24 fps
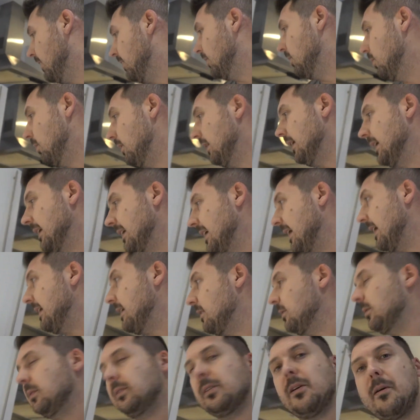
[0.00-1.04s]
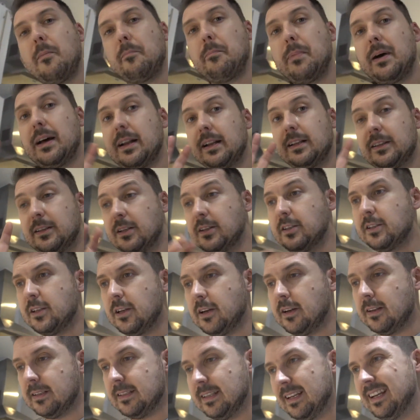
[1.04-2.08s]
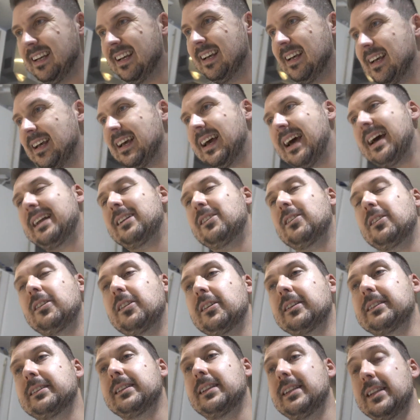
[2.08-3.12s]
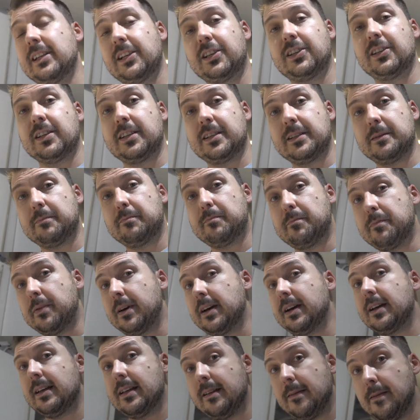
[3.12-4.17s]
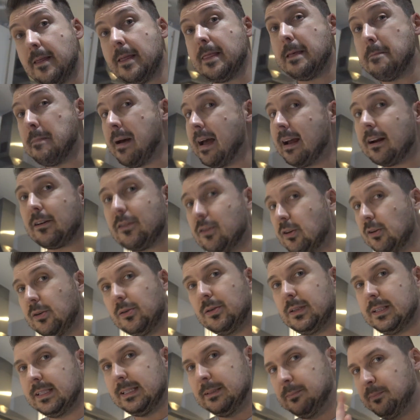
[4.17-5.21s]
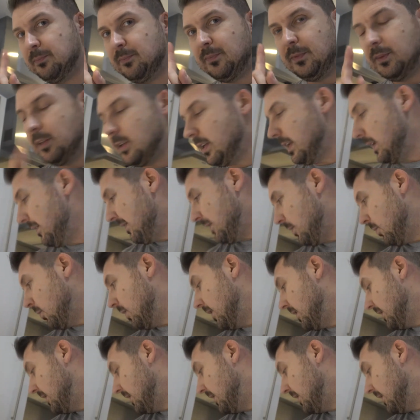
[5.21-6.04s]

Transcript: can call it a cake or not, but a dessert. And it looked delicious. But the macros, not even